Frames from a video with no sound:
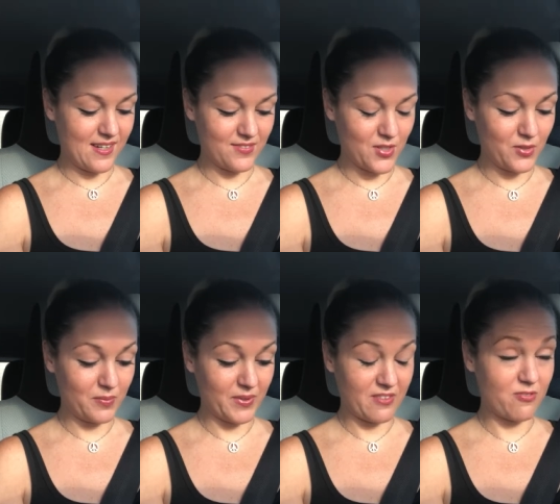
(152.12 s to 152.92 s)
I've told
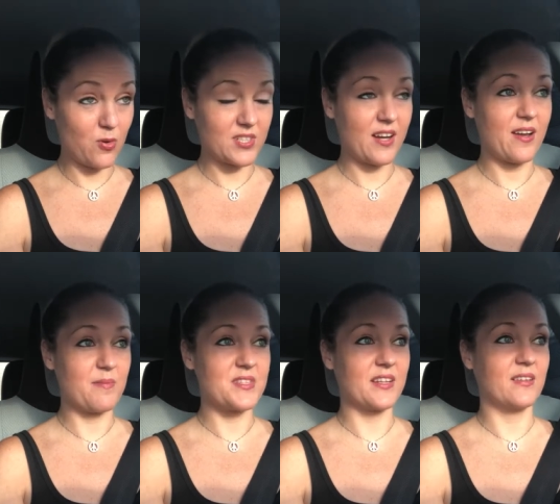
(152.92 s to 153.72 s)
him like four
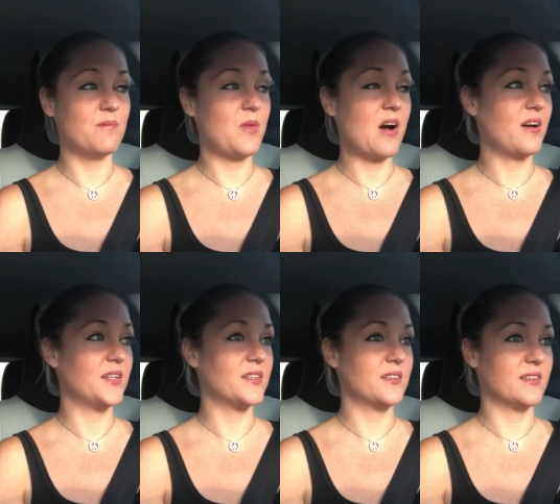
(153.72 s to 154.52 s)
times, like I'm
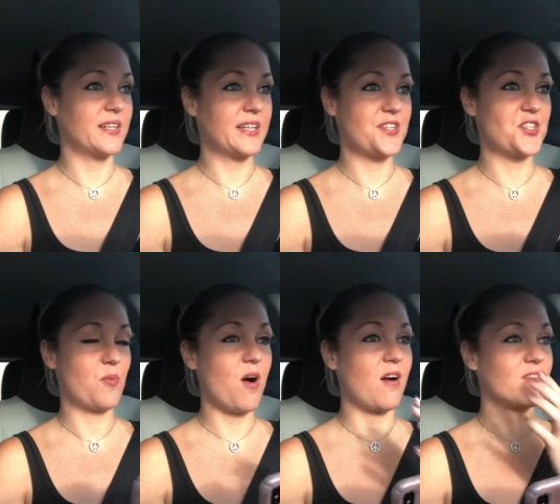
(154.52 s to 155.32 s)
not gonna get
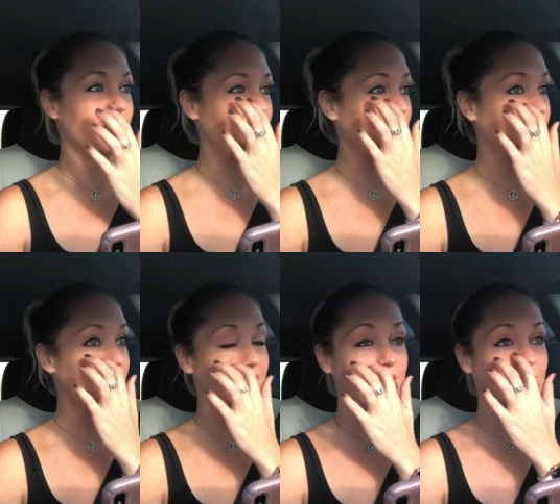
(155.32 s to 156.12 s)
you off. Like
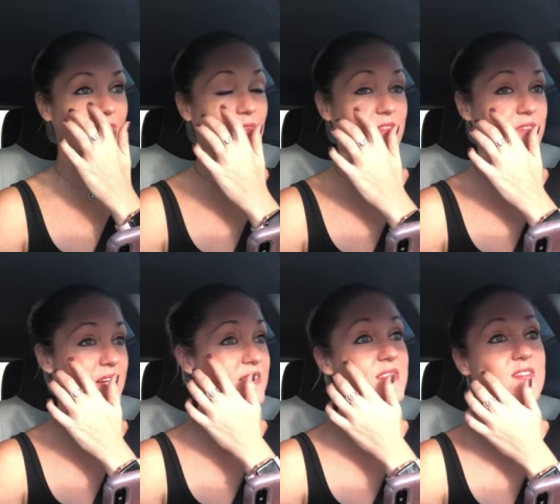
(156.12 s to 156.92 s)
I will do
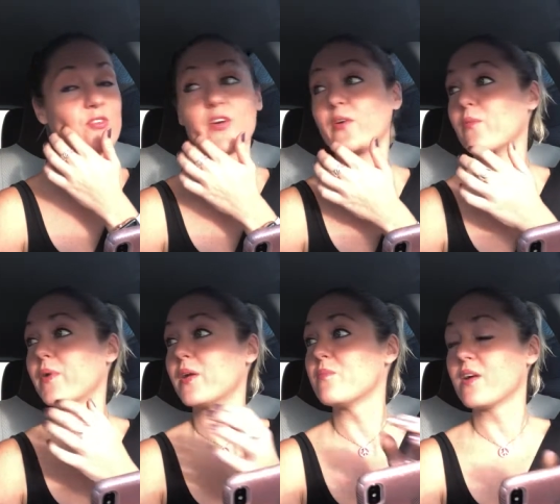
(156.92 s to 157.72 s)
dances for you,
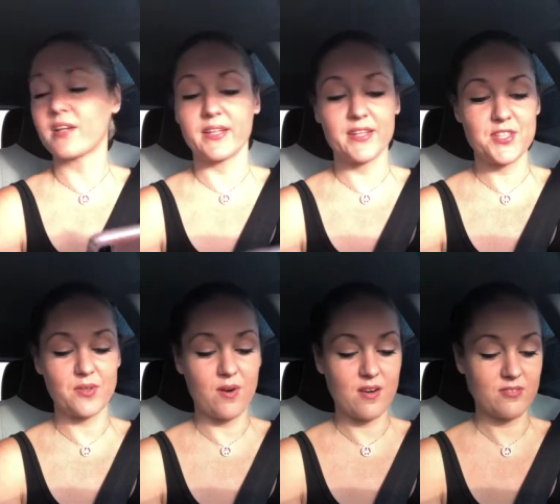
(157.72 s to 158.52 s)
but I'm not gonna get
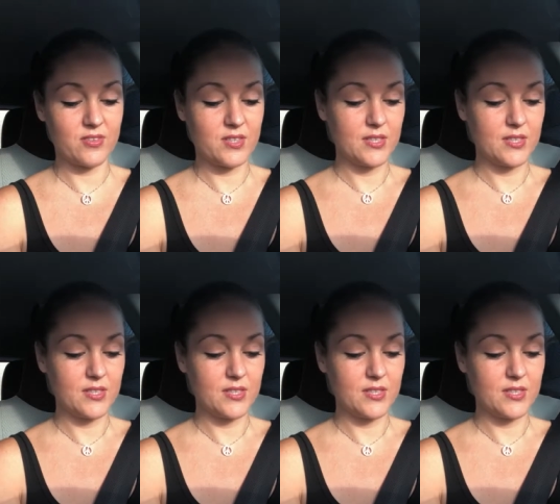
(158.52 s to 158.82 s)
you off.